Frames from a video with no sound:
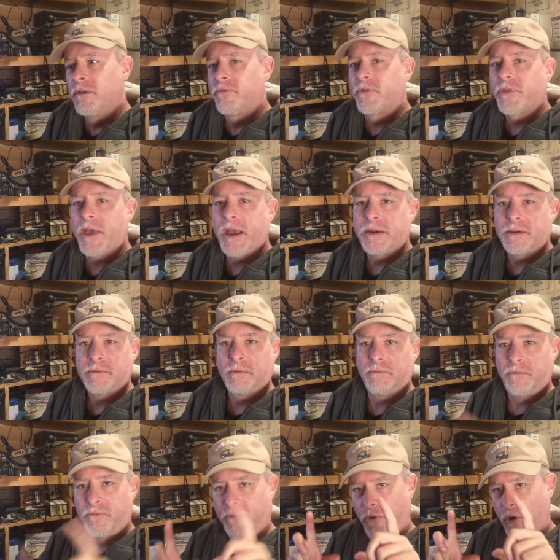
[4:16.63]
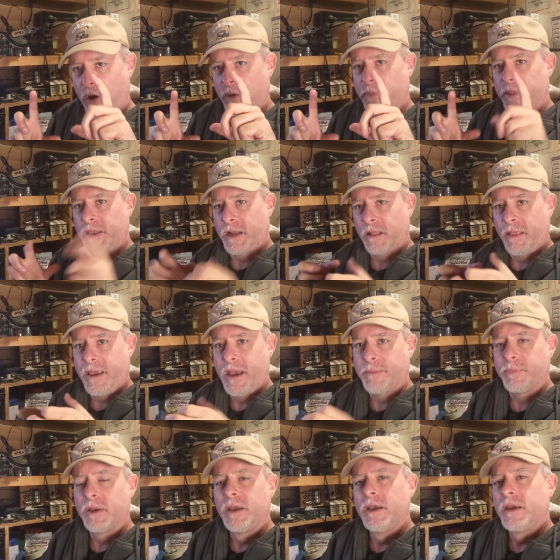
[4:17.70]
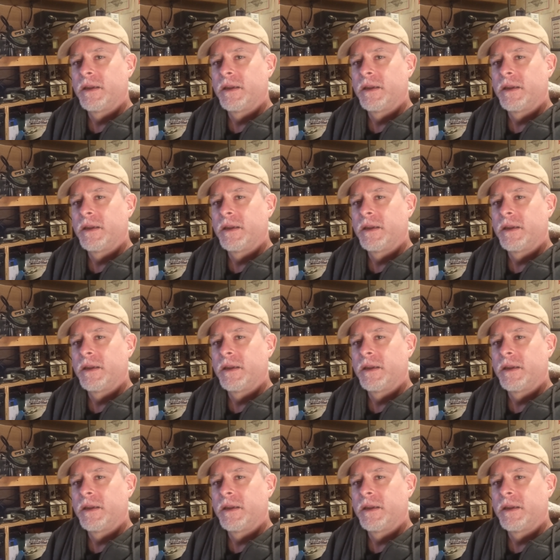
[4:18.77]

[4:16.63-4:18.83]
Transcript: for that form and the clamp.